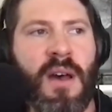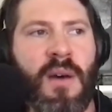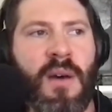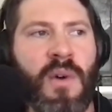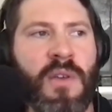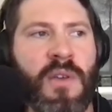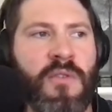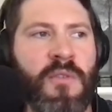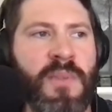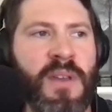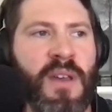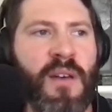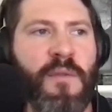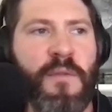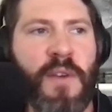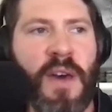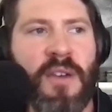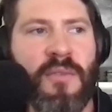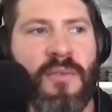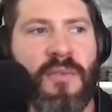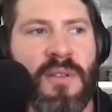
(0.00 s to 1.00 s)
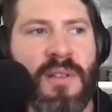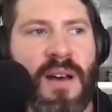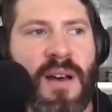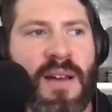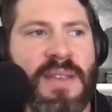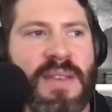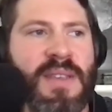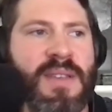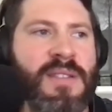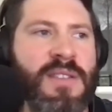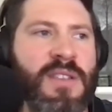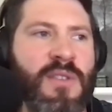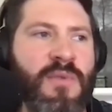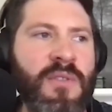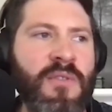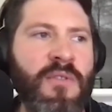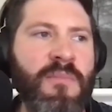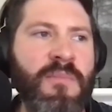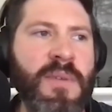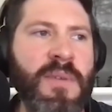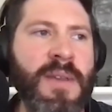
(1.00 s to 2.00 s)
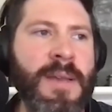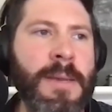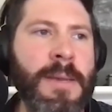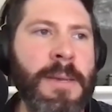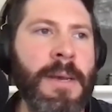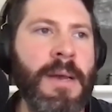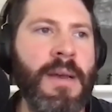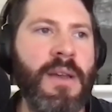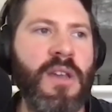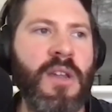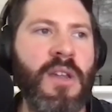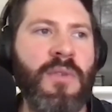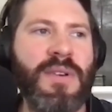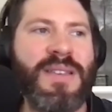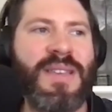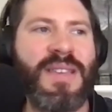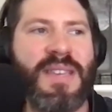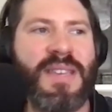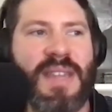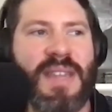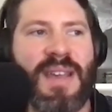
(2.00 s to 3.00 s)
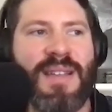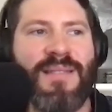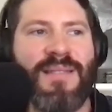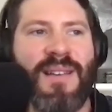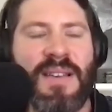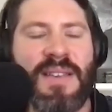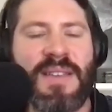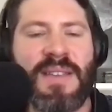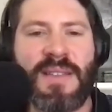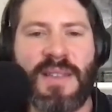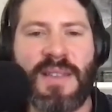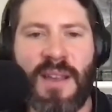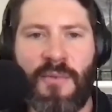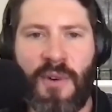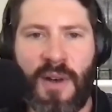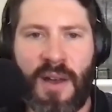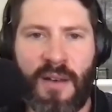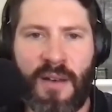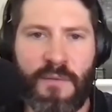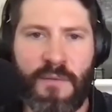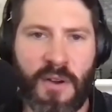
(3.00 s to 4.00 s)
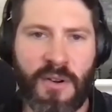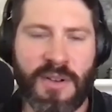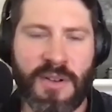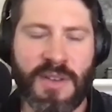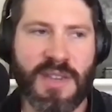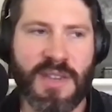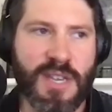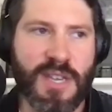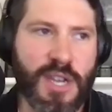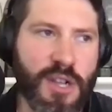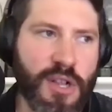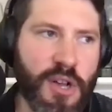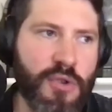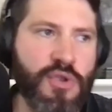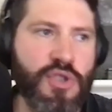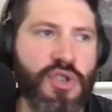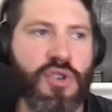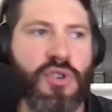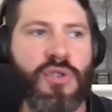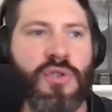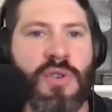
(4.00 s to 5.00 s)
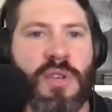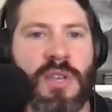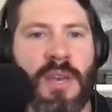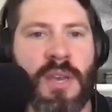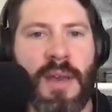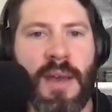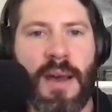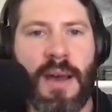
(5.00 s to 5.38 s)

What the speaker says: whether it be a federal license, whether it be a state license that will have various disclosures,